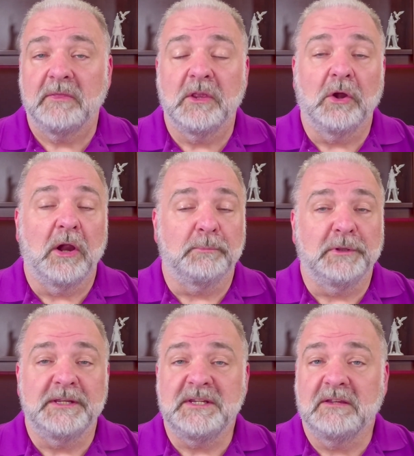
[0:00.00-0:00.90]
There are
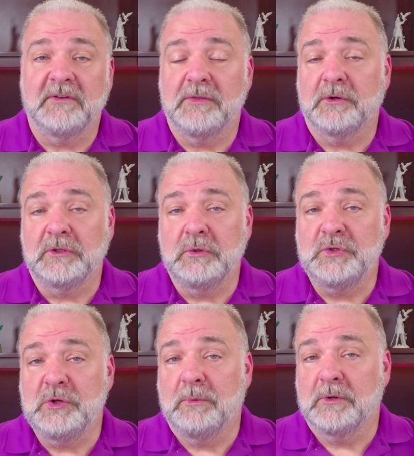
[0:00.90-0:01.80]
plenty of other
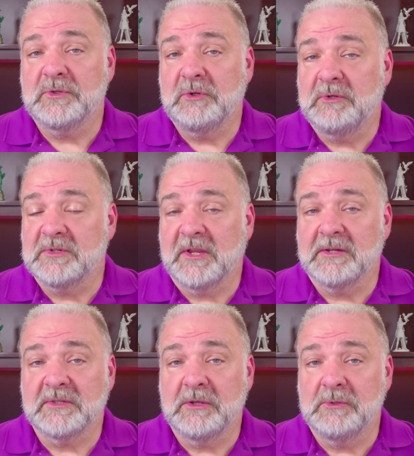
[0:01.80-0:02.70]
YouTubers who
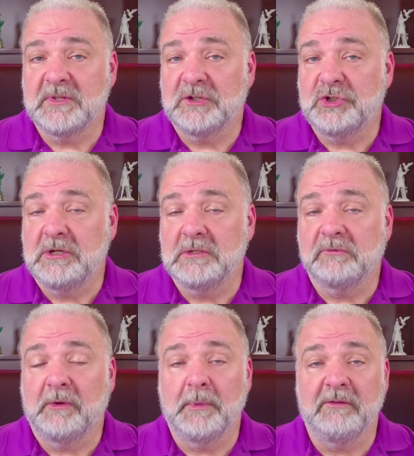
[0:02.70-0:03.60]
discuss those issues
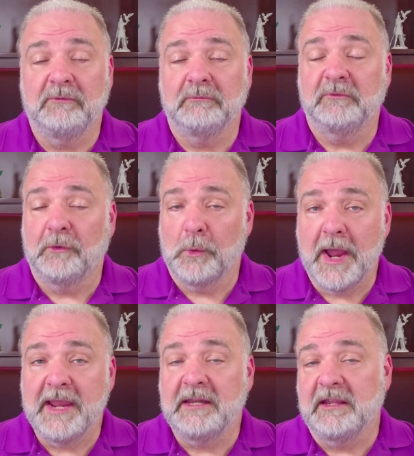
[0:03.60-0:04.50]
from a
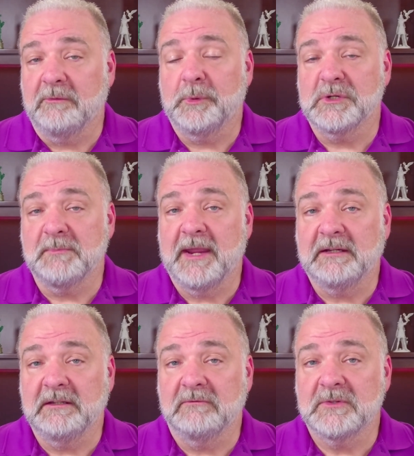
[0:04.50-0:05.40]
variety of
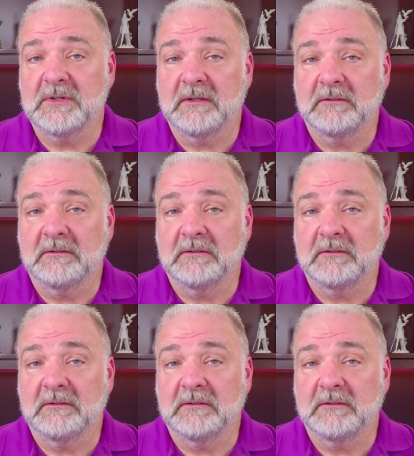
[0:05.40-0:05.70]
perspectives.